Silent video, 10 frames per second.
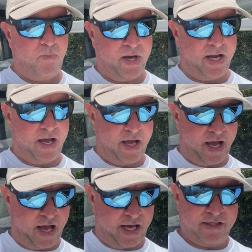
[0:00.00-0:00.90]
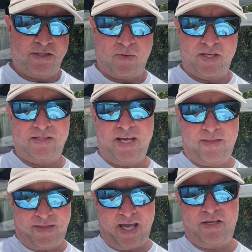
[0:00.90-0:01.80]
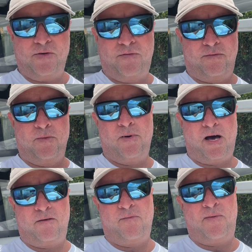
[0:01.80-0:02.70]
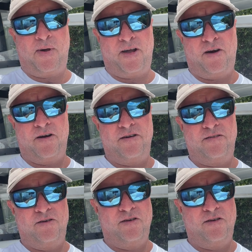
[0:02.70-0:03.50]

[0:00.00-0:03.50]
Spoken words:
But I just want to say thank you from the bottom of my heart.